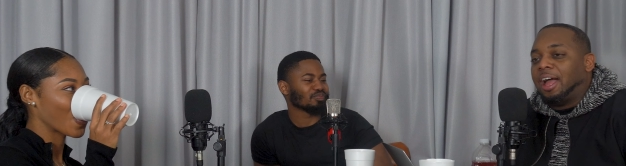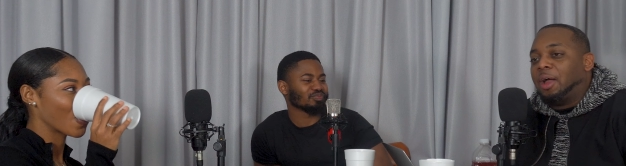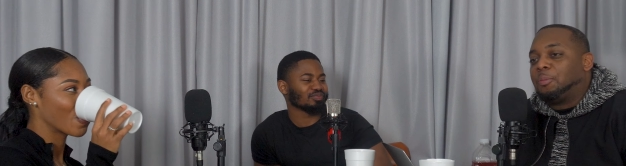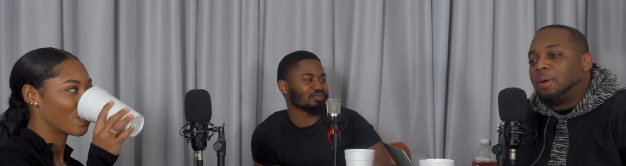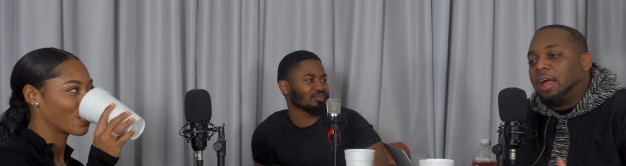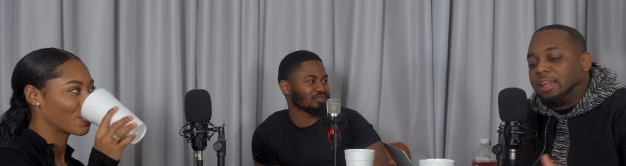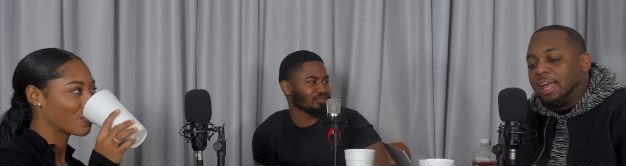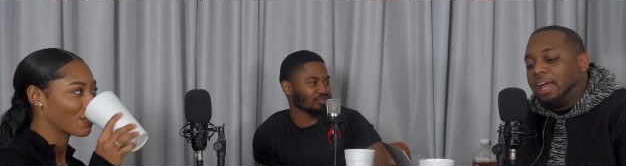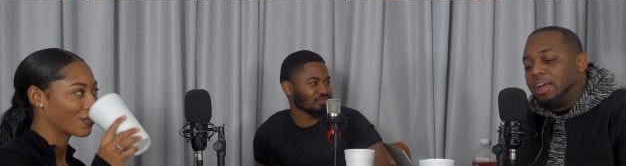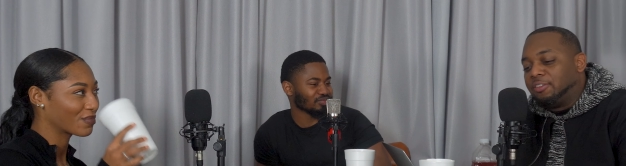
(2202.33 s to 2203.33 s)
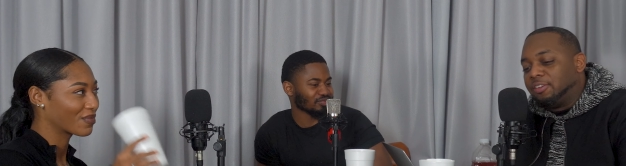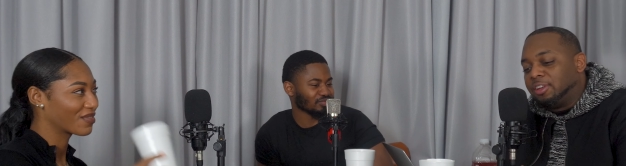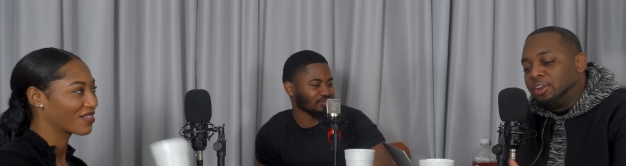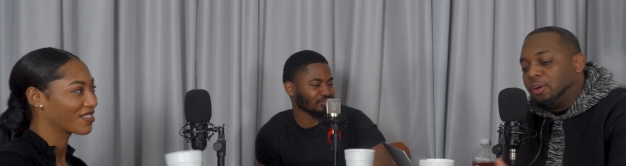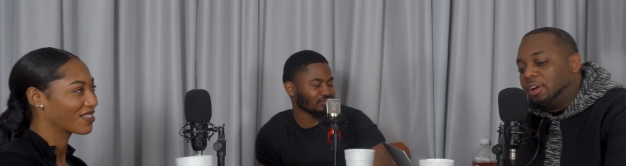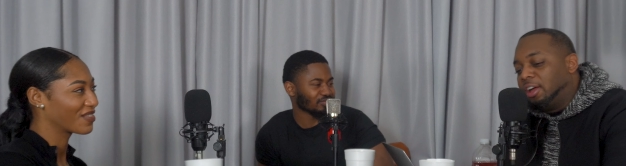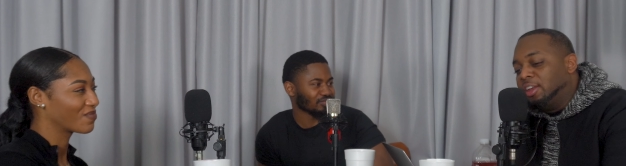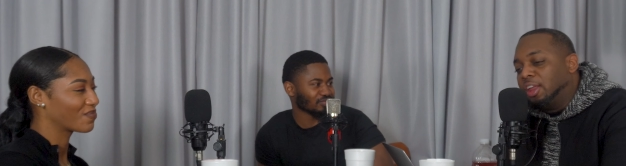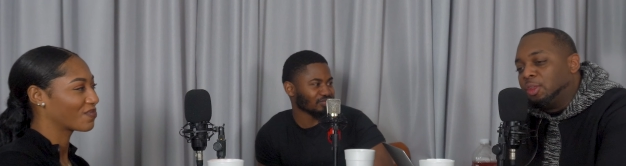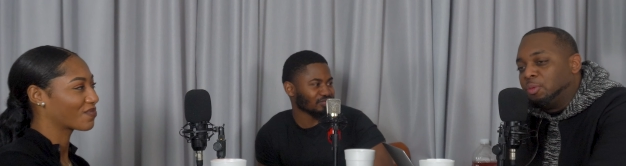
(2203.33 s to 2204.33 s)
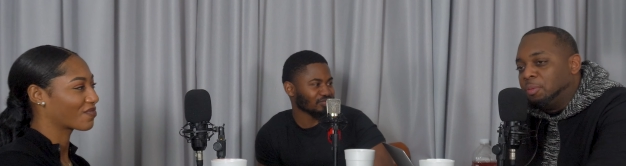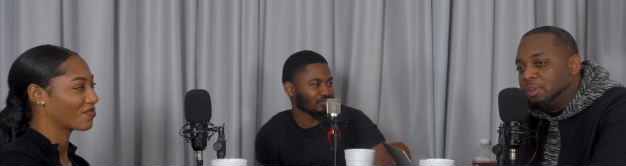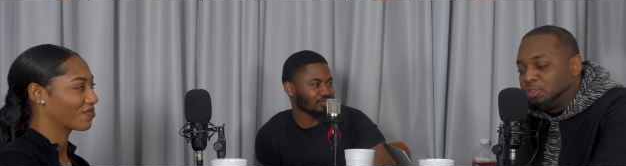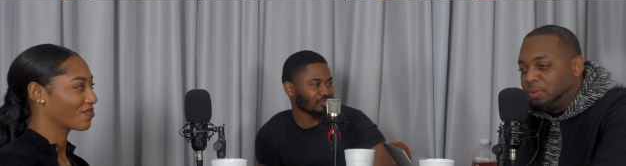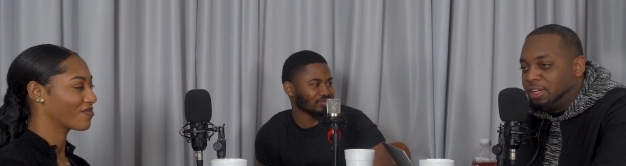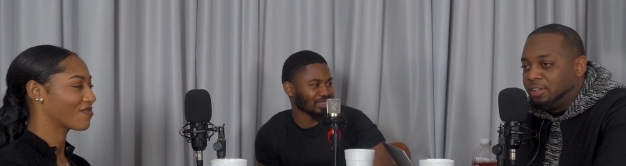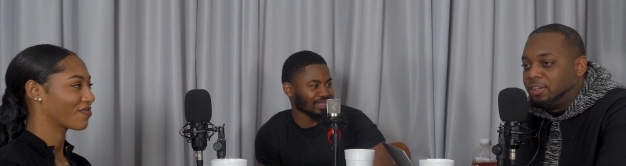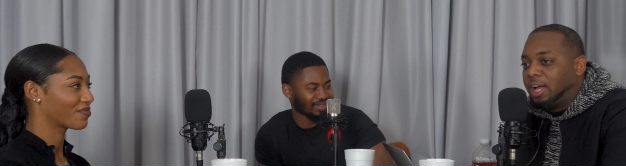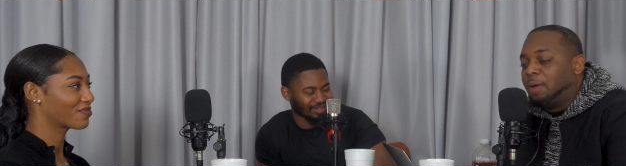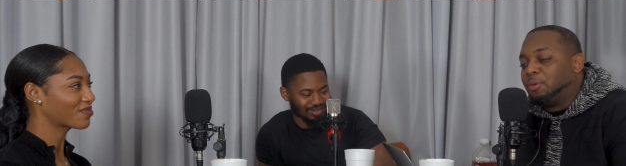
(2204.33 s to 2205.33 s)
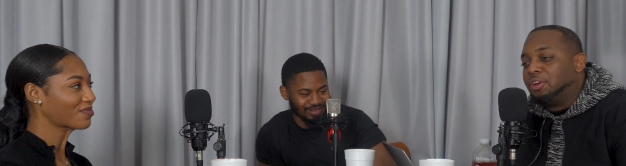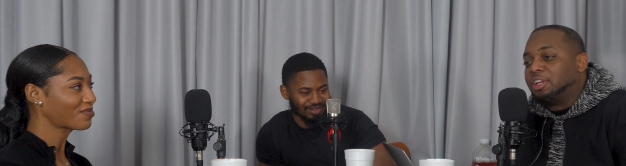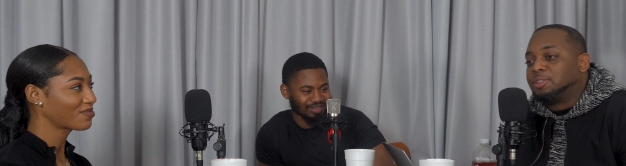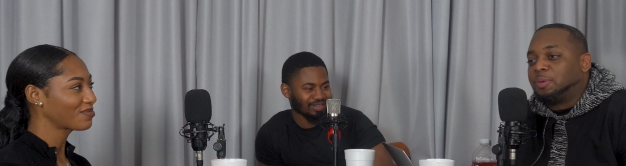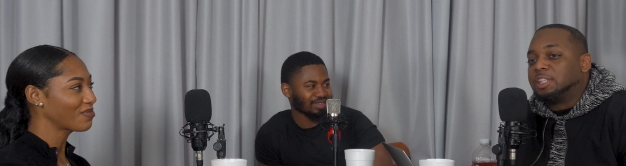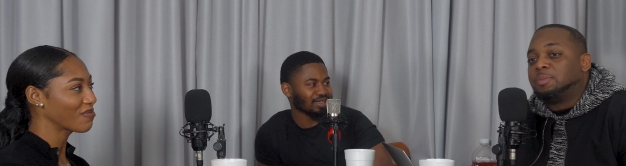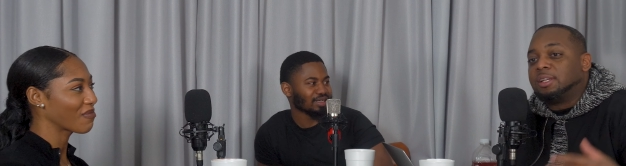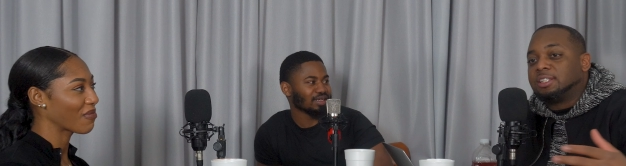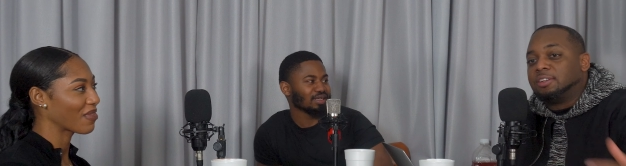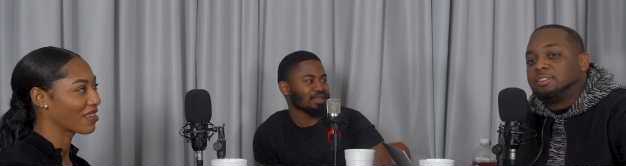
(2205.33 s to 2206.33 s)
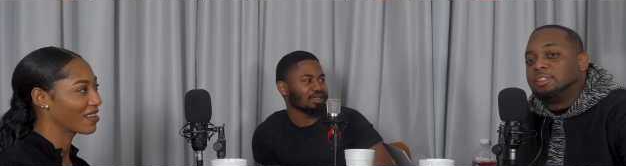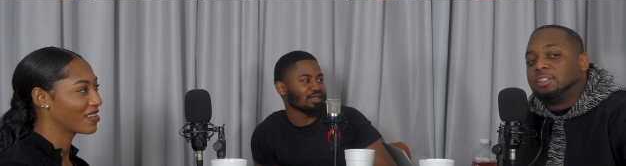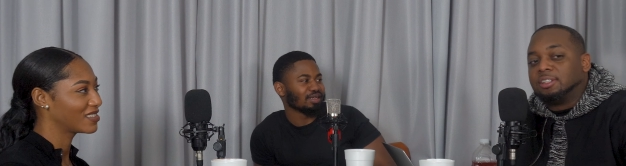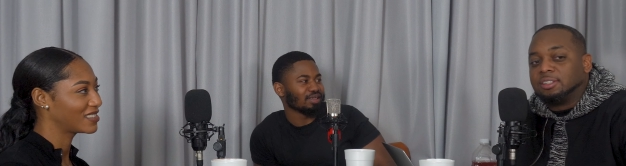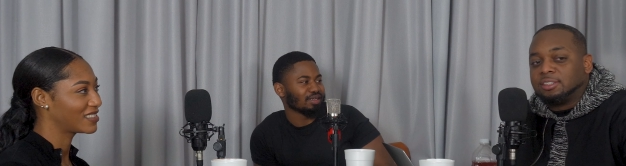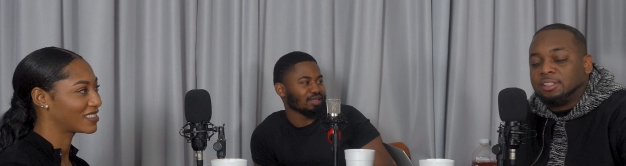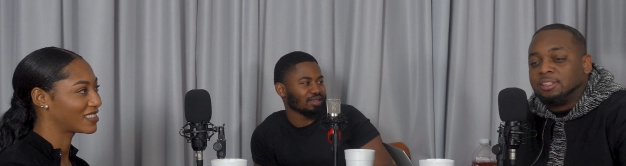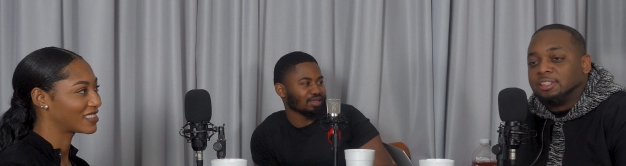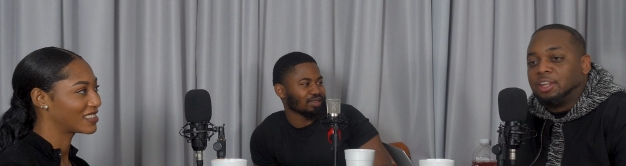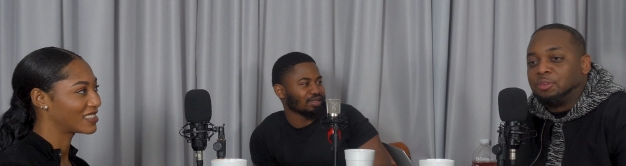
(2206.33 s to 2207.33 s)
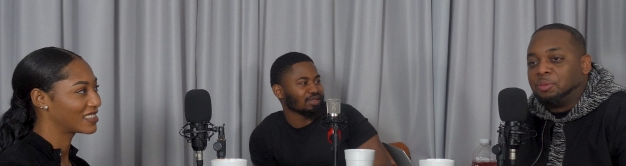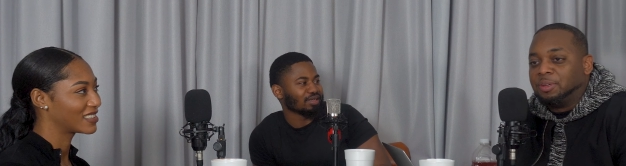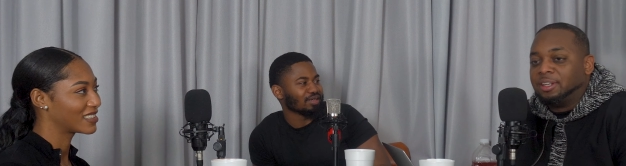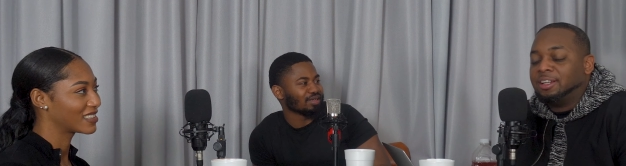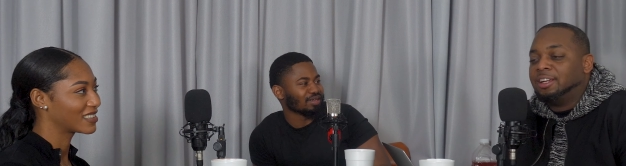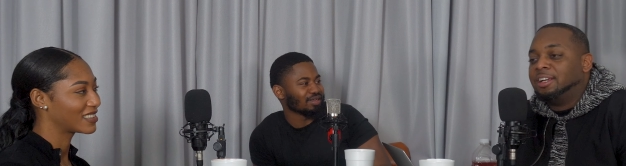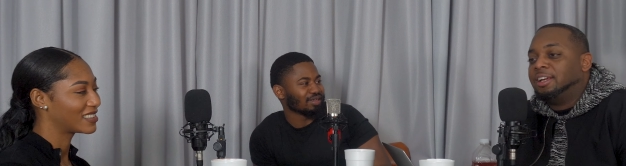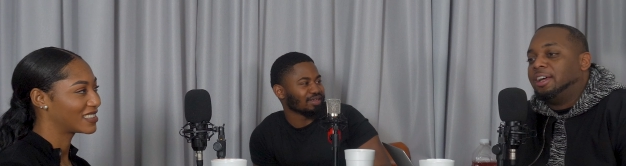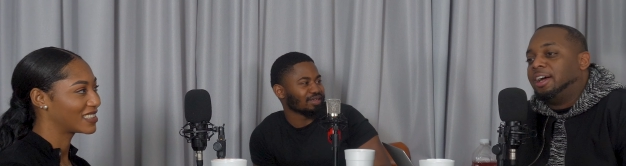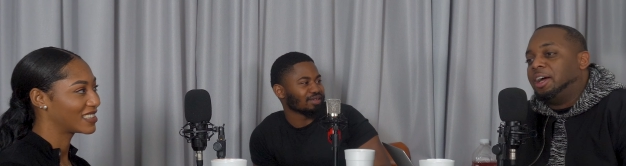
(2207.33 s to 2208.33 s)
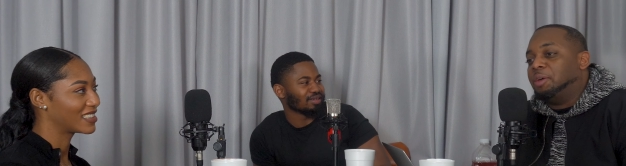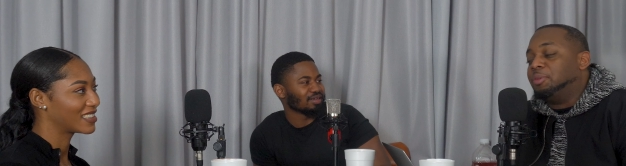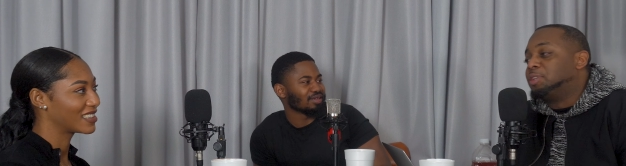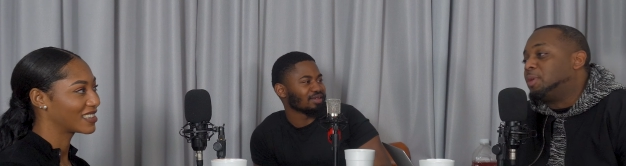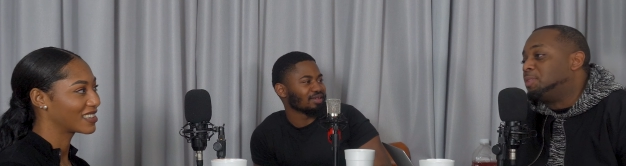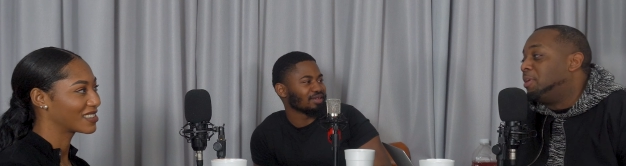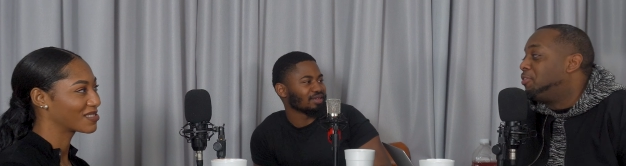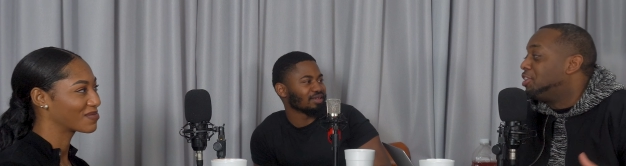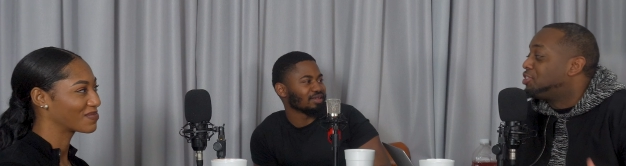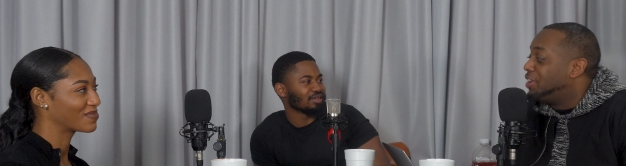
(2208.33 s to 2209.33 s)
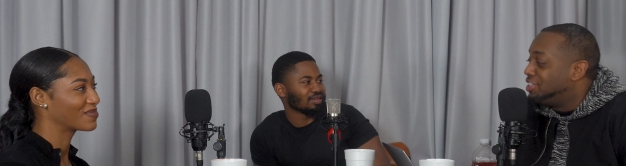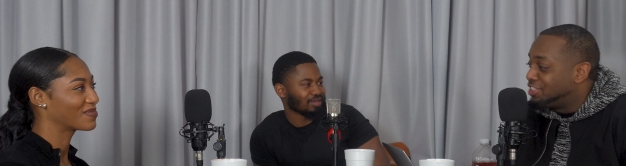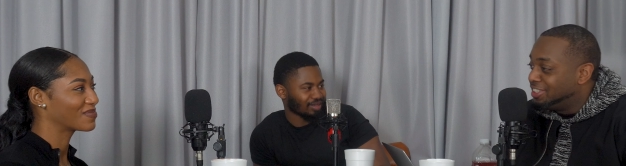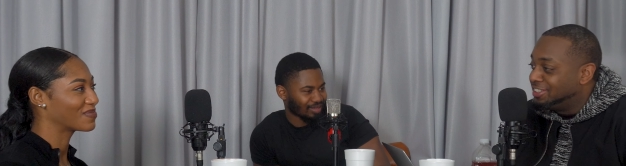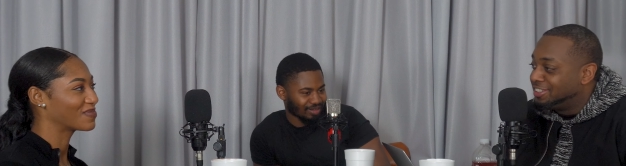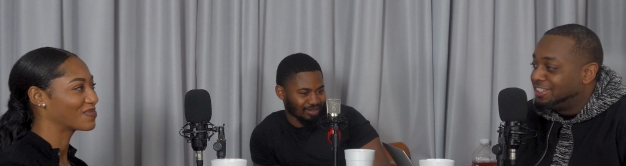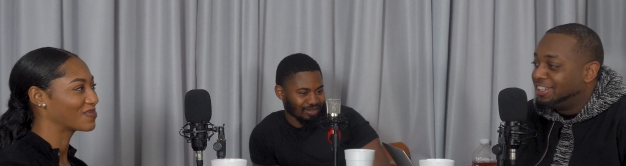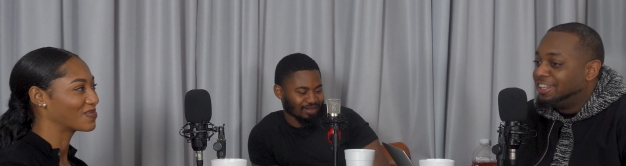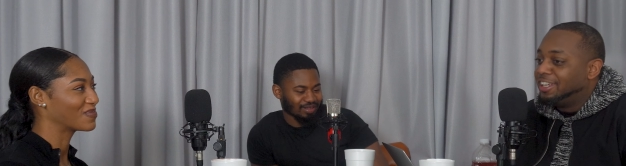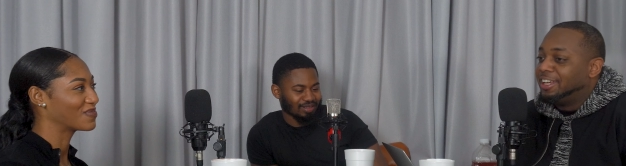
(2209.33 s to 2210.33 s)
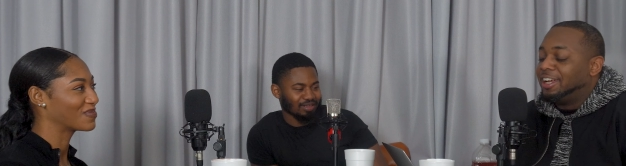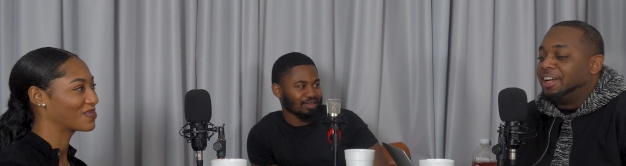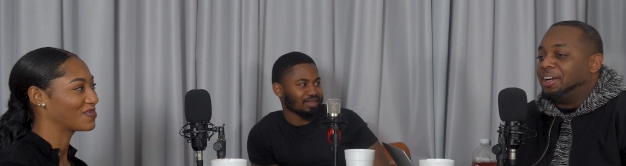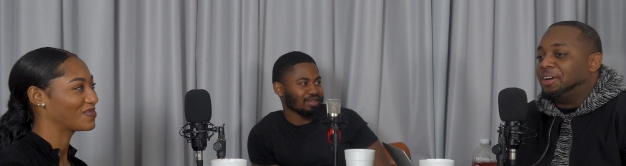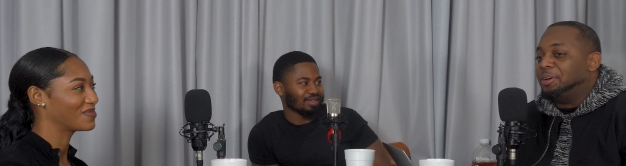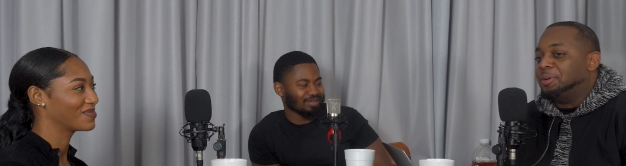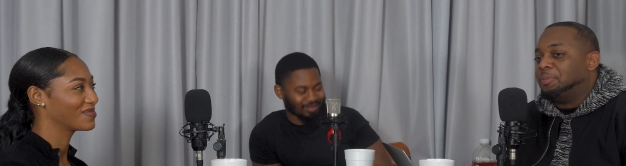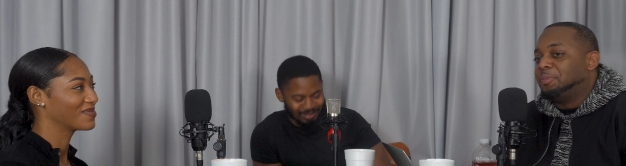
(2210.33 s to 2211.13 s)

Speaker 1: I probably have, you know, another woman as well. I'm going to express myself to, the, to this other woman um, express my frustrations. Um,